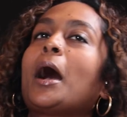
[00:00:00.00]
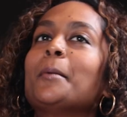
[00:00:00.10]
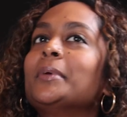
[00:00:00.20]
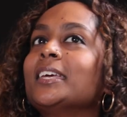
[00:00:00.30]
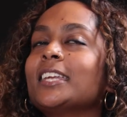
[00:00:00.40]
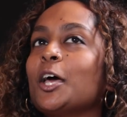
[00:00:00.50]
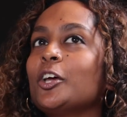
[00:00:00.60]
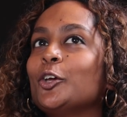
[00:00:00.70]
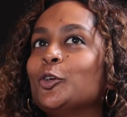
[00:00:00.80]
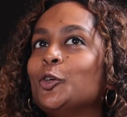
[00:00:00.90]
I mean,
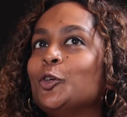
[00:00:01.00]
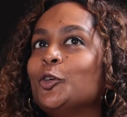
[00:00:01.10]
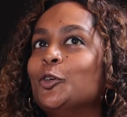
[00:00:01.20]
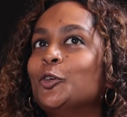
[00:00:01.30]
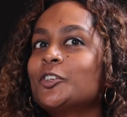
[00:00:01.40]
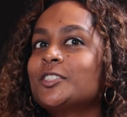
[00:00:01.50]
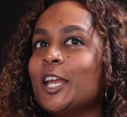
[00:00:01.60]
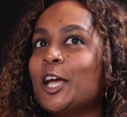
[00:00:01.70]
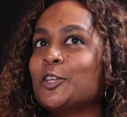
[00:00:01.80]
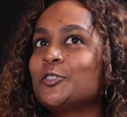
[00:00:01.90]
you're
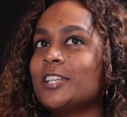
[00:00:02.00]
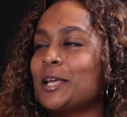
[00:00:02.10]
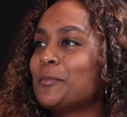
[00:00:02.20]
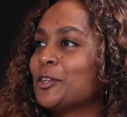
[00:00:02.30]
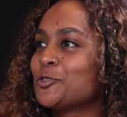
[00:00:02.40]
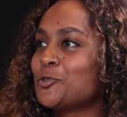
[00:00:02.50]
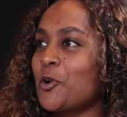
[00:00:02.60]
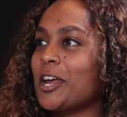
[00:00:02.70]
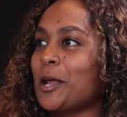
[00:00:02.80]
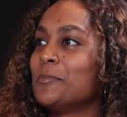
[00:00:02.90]
sitting and you're telling me the
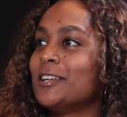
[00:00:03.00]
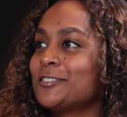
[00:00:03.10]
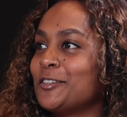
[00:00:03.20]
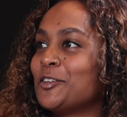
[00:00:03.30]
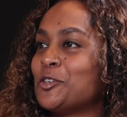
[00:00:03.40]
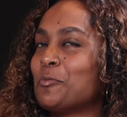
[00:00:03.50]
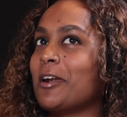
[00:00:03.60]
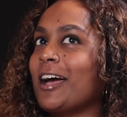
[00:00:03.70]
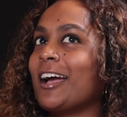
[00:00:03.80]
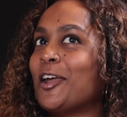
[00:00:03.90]
story and I'm listening to you,
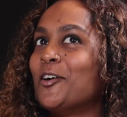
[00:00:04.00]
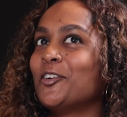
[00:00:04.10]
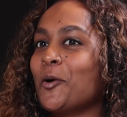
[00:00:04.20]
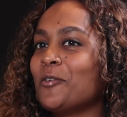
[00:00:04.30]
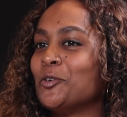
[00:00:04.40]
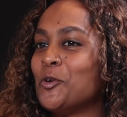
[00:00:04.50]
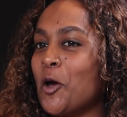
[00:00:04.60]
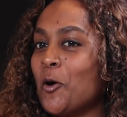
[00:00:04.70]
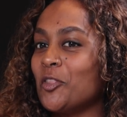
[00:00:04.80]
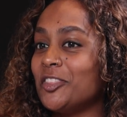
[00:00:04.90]
but I don't know if you
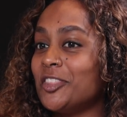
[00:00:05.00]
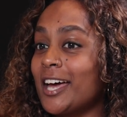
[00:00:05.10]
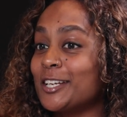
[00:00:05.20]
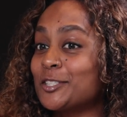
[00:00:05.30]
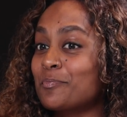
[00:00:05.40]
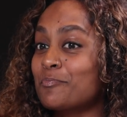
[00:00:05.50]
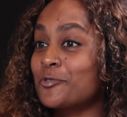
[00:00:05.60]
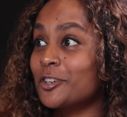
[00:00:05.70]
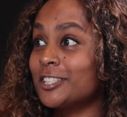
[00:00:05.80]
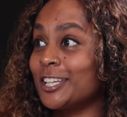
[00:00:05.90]
know that is
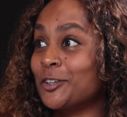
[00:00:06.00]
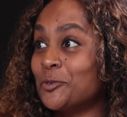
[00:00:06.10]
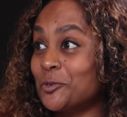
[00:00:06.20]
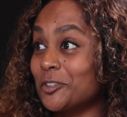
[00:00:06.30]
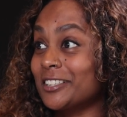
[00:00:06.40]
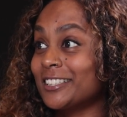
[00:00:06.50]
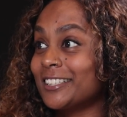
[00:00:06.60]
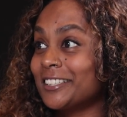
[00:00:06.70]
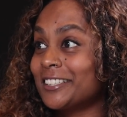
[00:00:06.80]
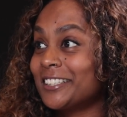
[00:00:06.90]
pretty cool.
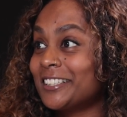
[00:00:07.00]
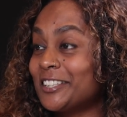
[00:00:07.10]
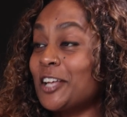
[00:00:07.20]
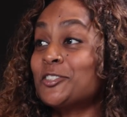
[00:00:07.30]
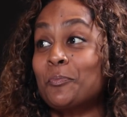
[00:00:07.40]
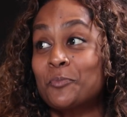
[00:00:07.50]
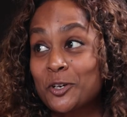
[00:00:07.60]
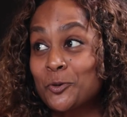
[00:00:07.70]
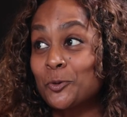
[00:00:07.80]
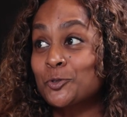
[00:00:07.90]
That's a
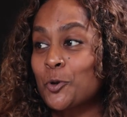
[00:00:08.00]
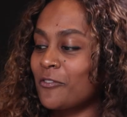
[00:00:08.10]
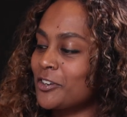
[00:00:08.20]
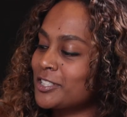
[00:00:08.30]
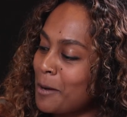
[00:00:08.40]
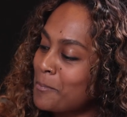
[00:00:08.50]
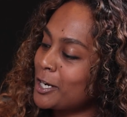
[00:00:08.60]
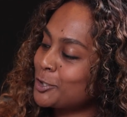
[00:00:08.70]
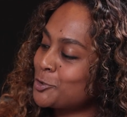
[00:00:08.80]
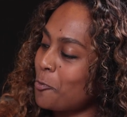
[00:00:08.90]
pretty cool story for
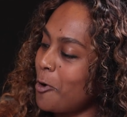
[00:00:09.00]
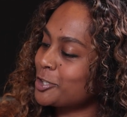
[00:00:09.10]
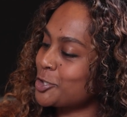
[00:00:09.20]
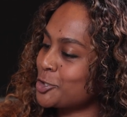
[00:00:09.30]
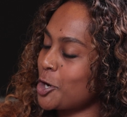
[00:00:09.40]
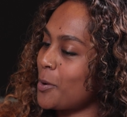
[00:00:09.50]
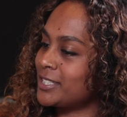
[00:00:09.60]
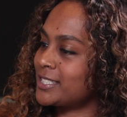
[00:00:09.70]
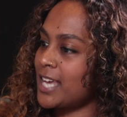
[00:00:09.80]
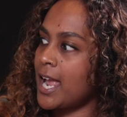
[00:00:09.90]
somebody to watch a show
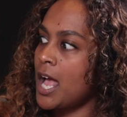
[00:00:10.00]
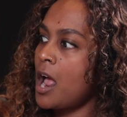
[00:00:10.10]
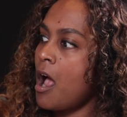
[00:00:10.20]
and say,